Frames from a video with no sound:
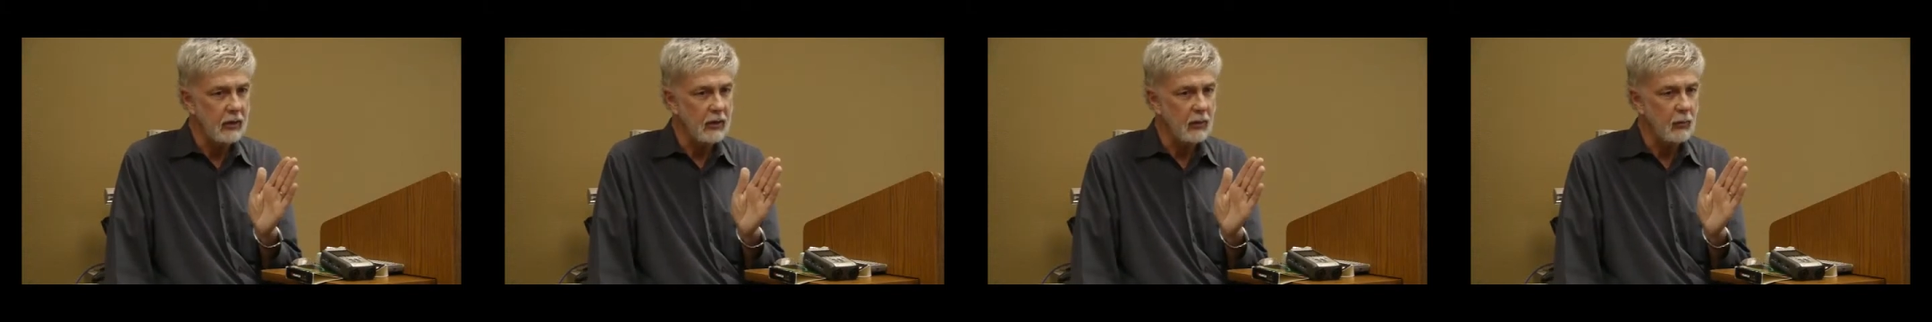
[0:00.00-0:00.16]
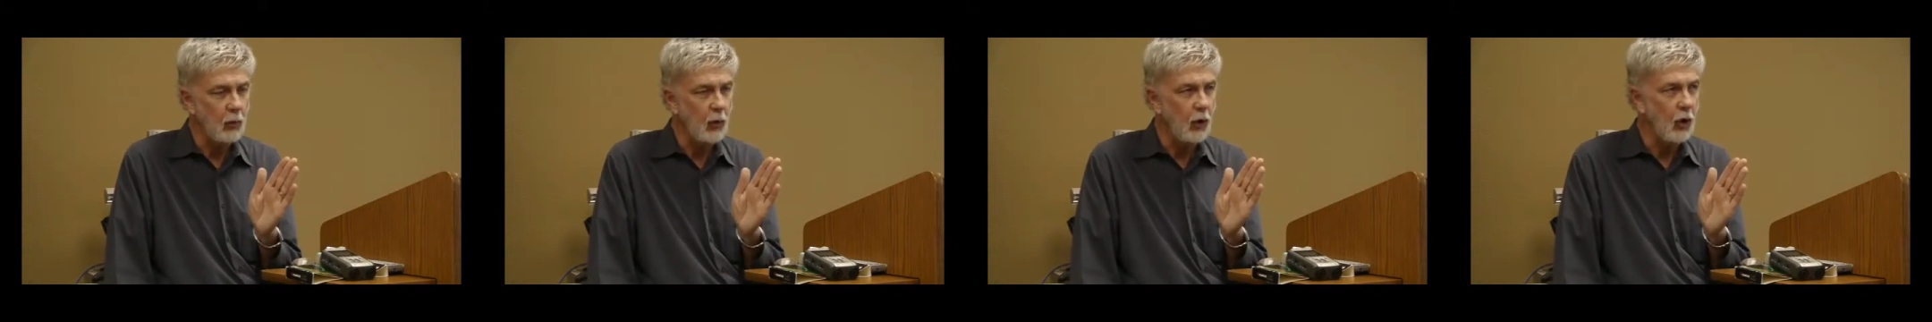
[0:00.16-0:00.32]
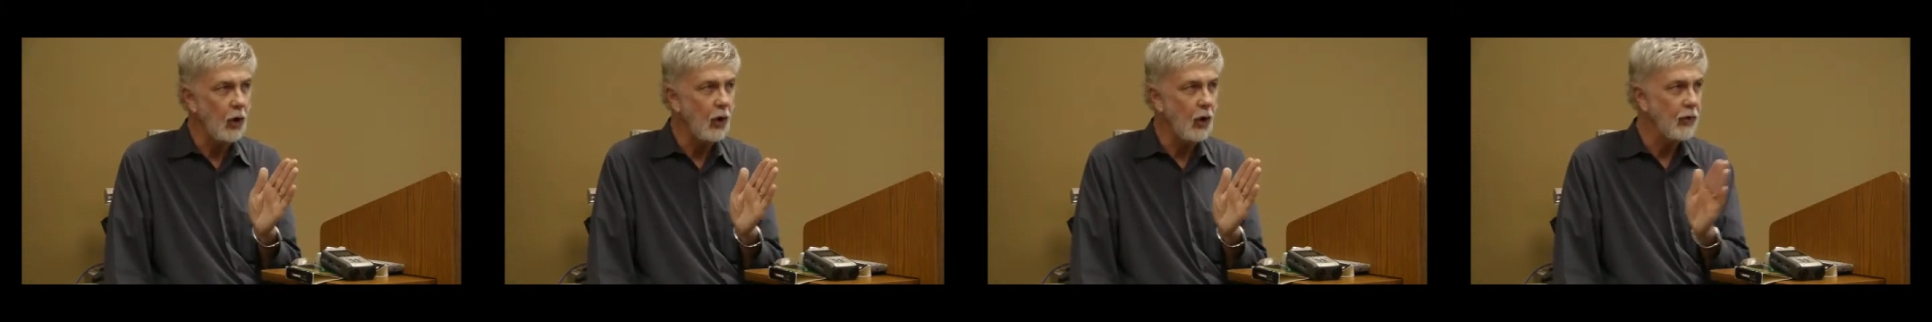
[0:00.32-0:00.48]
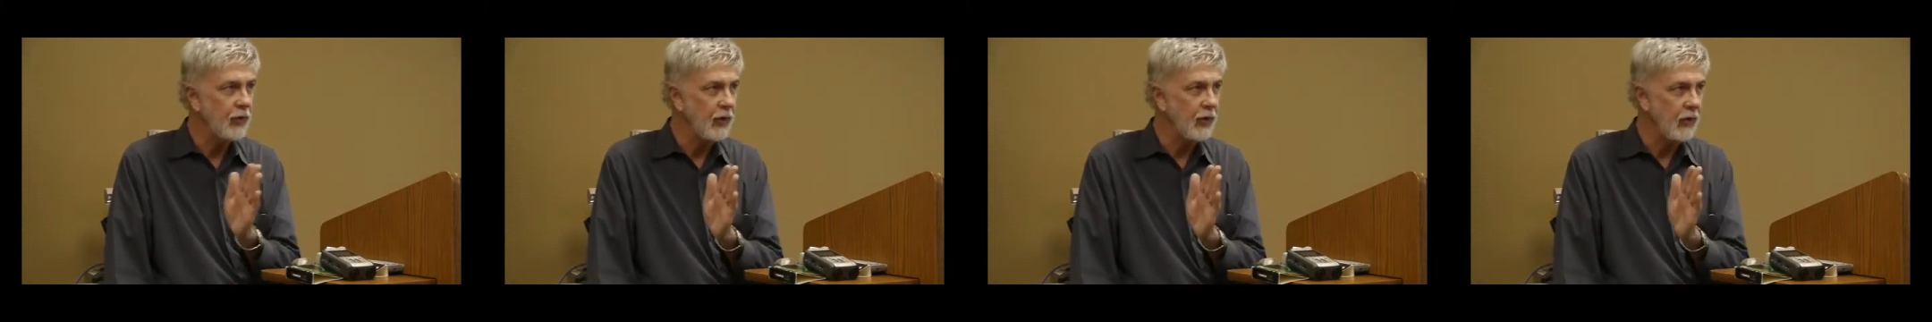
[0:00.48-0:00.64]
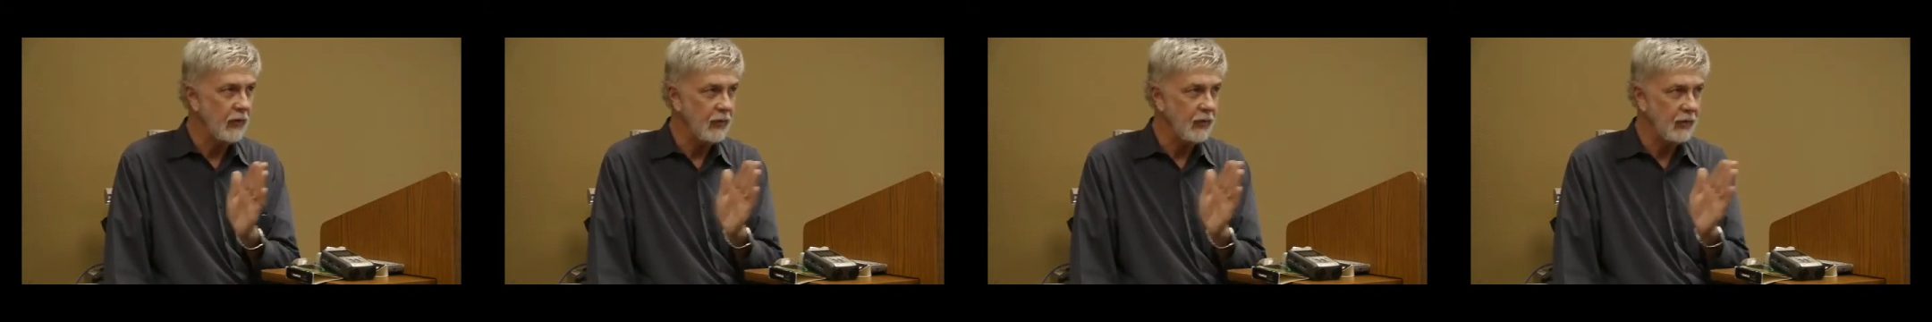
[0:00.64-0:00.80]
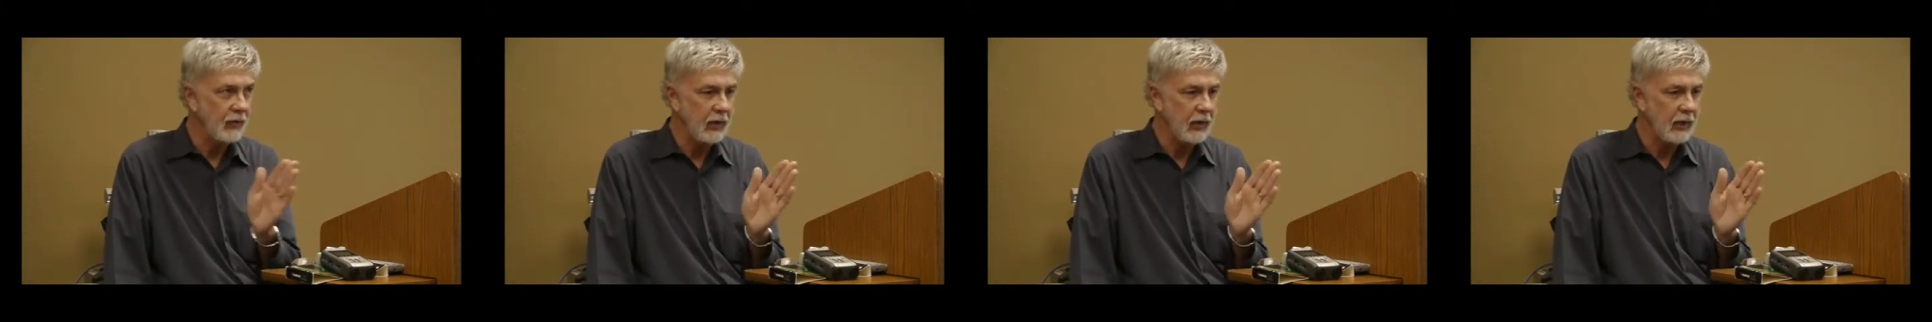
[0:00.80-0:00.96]
walls
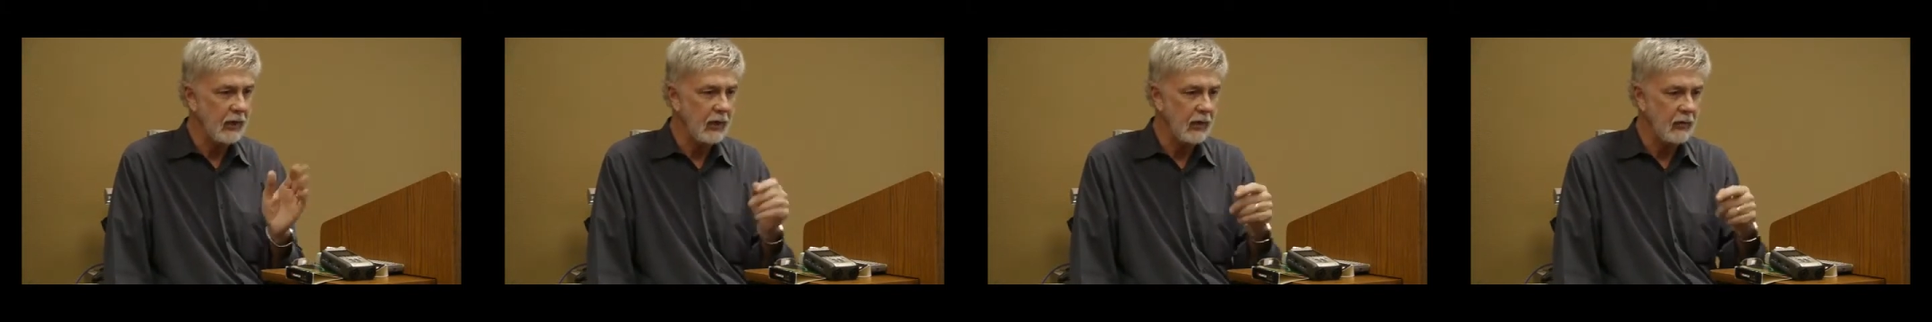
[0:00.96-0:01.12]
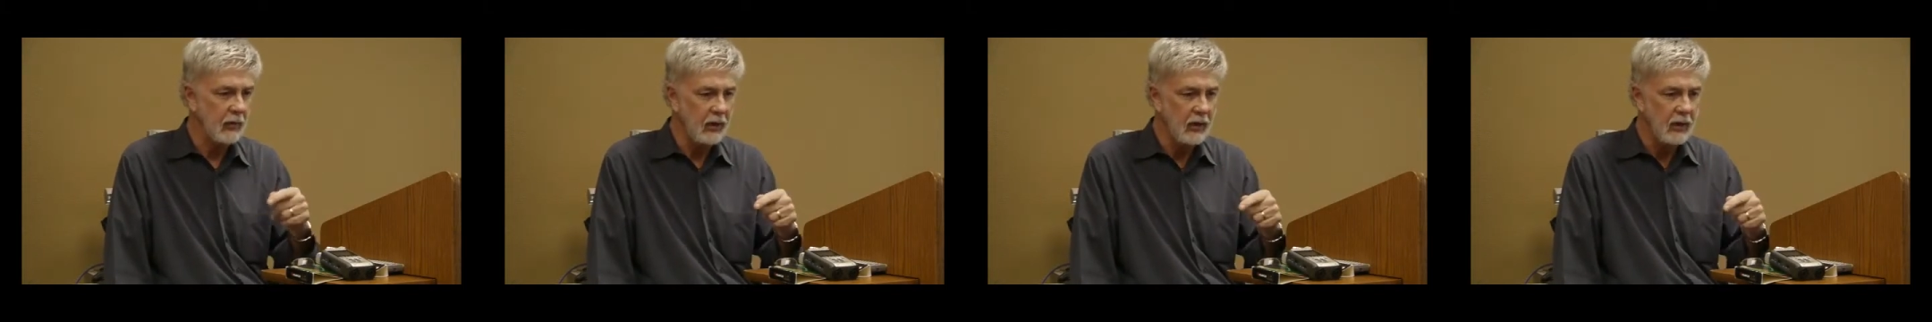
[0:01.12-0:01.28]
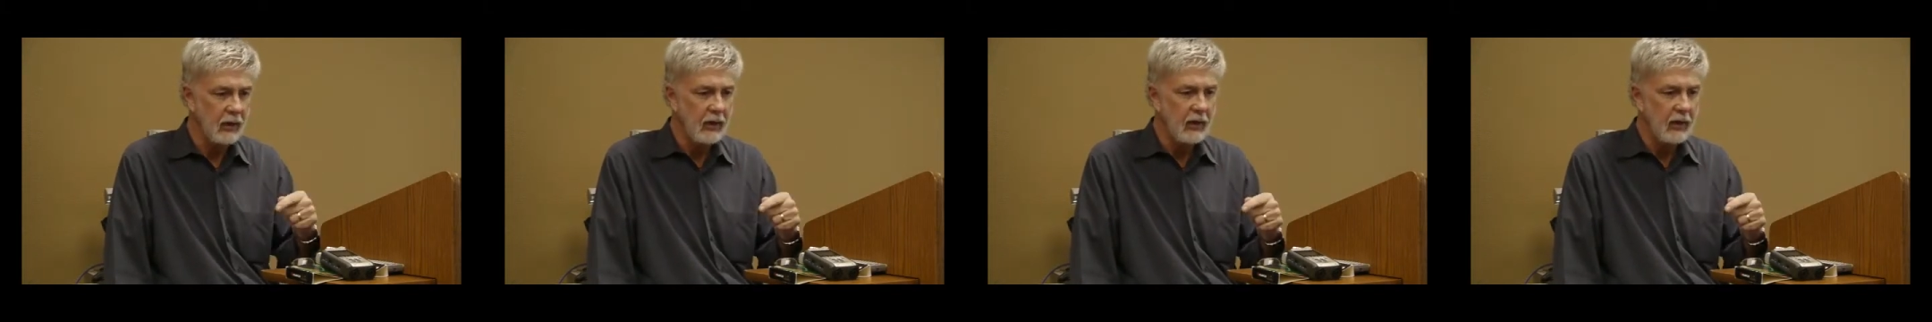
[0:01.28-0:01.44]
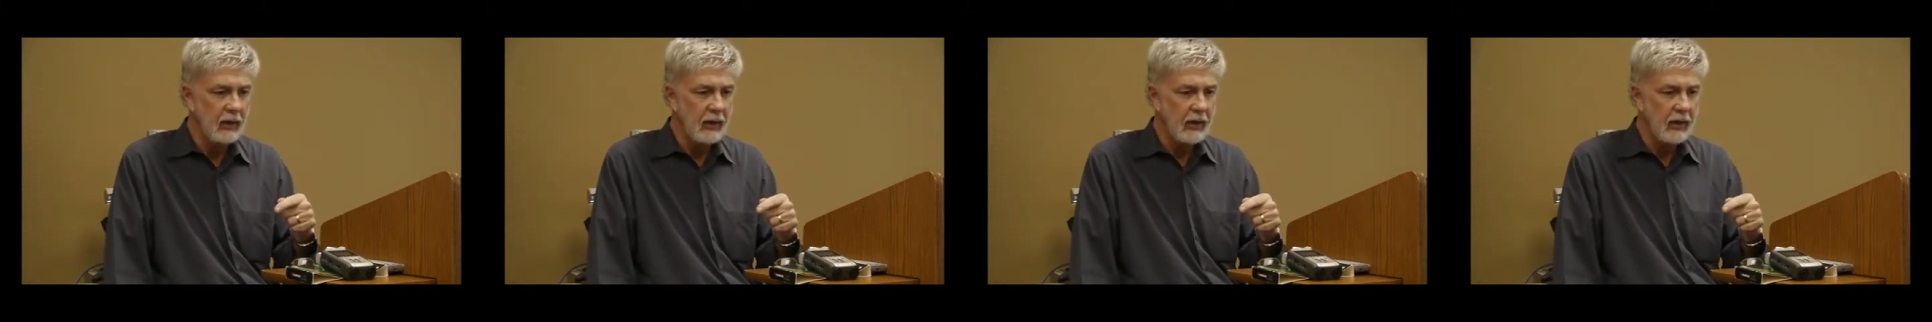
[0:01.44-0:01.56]
on the side of it,